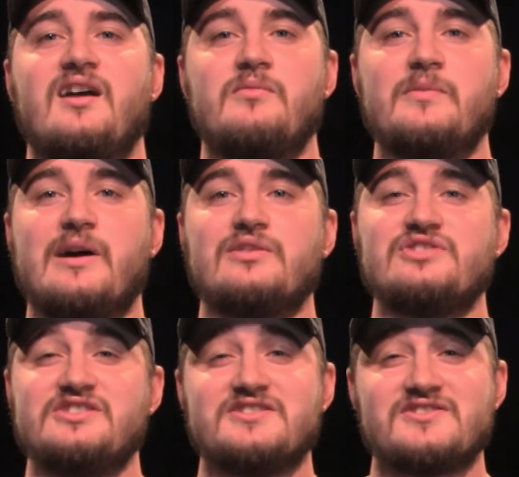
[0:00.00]
about
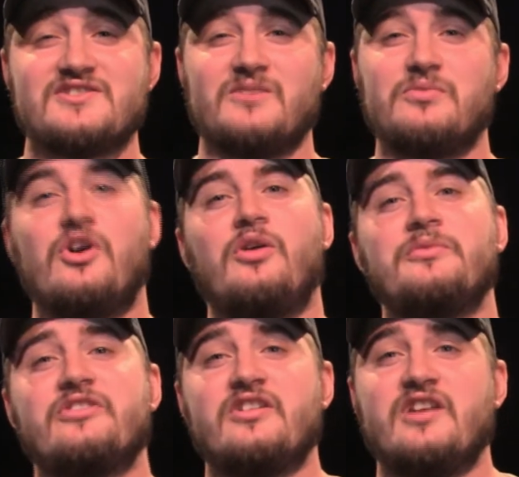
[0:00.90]
Jesus on Palm
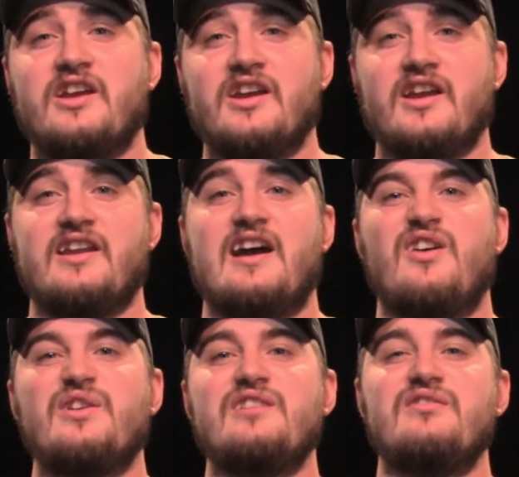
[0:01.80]
Sunday and how
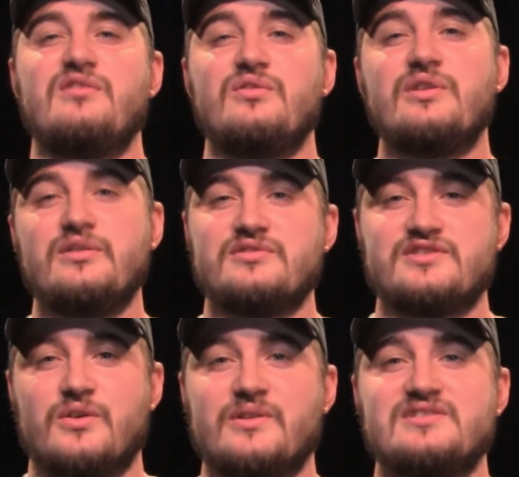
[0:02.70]
he knew he was
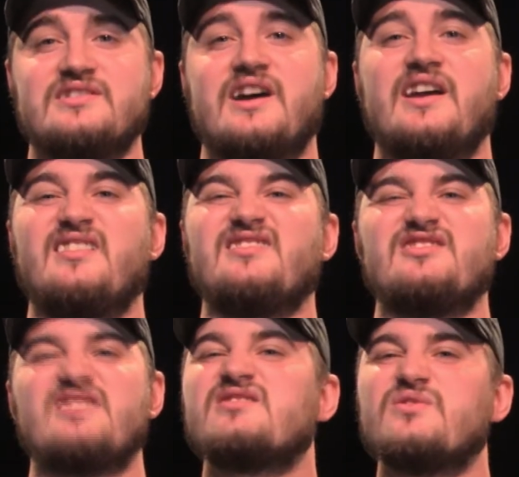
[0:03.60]
going to die in
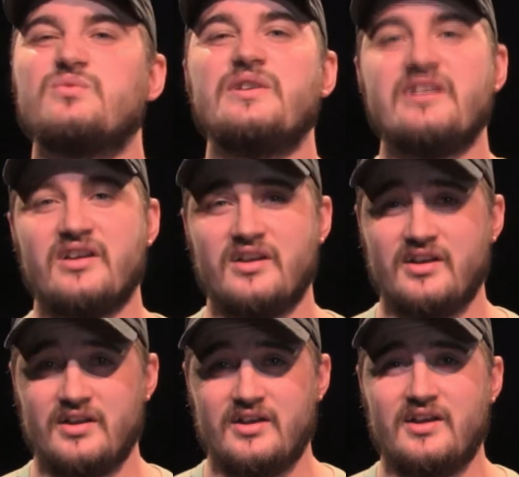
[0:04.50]
just a week.
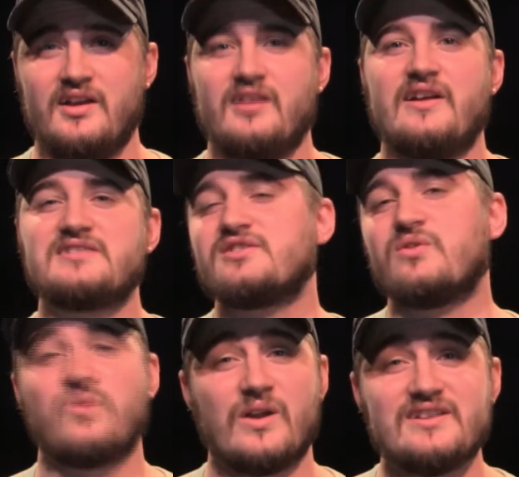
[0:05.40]
That's
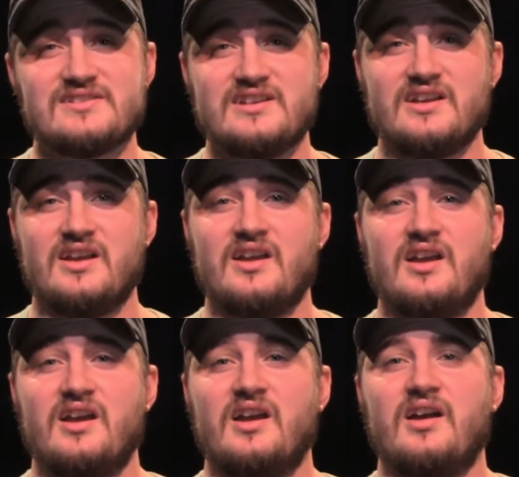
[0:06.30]
crazy.
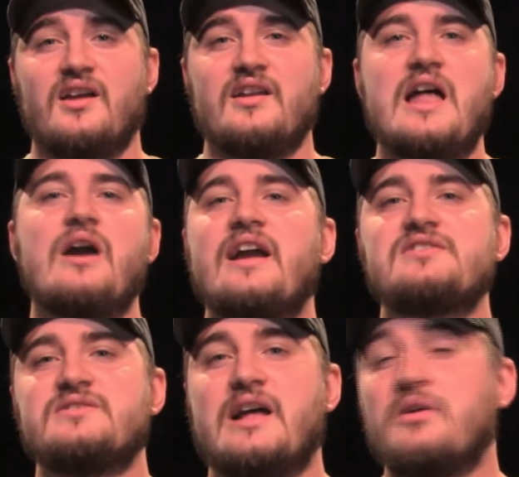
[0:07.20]
Now I
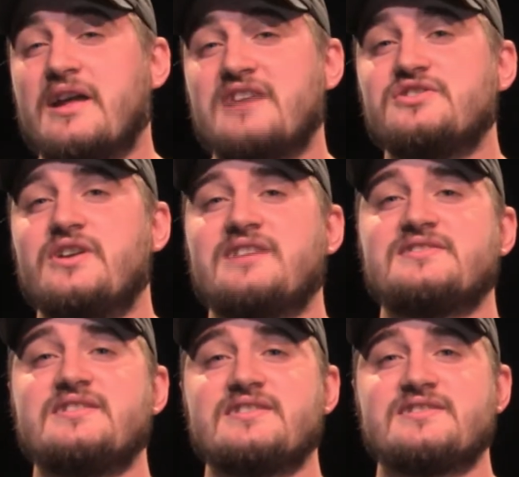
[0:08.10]
want to ask you guys
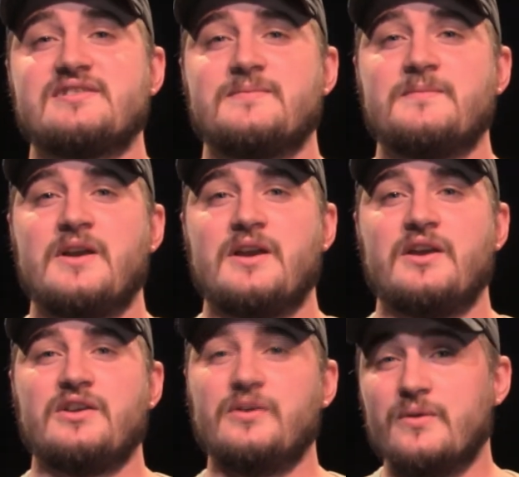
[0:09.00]
this.
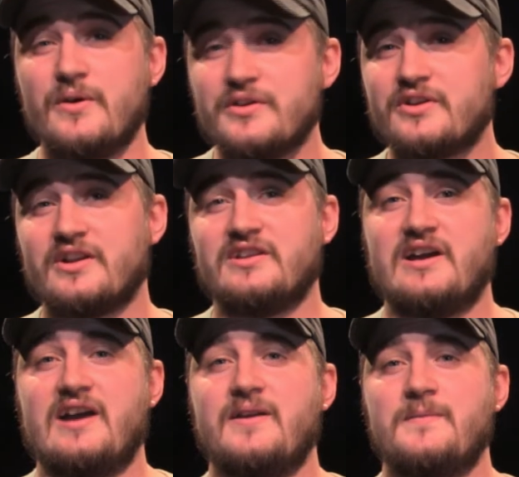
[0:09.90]
You know you're going to
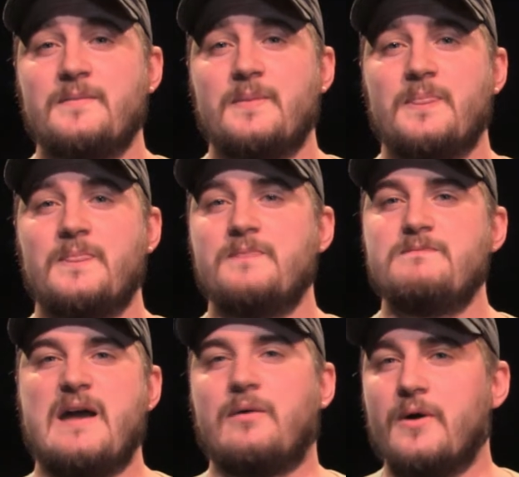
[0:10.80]
die.
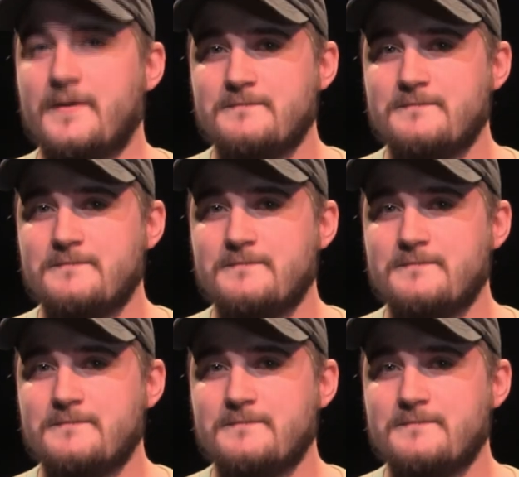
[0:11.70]
Now what?